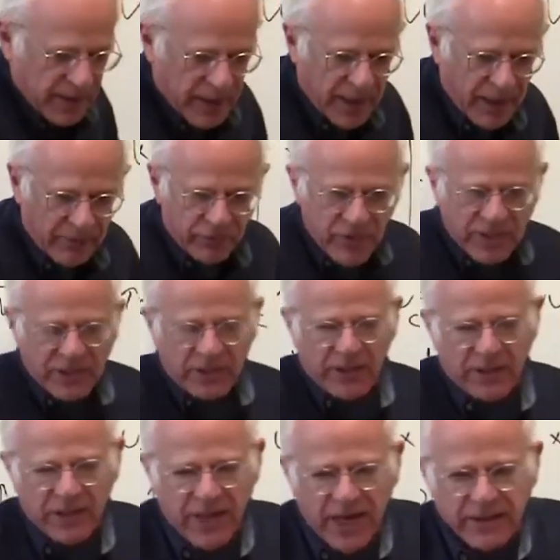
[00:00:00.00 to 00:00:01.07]
uh,
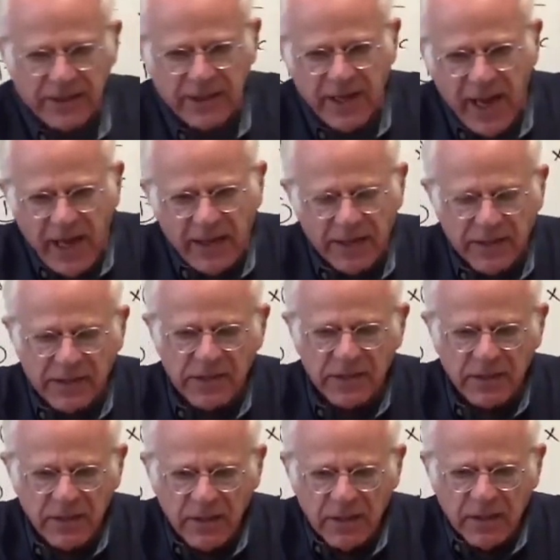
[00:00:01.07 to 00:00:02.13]
recently, the nineteen
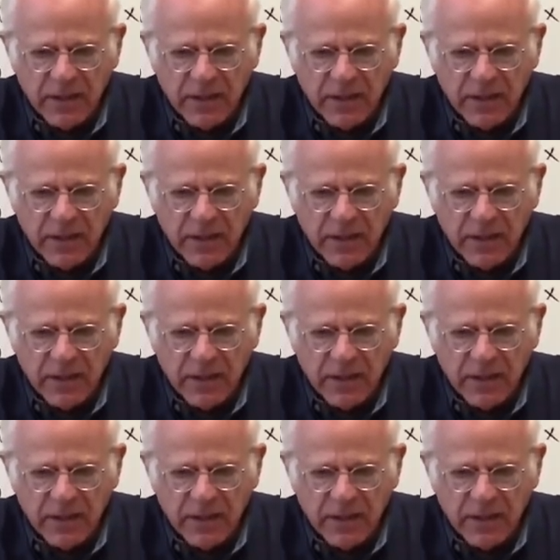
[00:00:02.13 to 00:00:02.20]
eighties,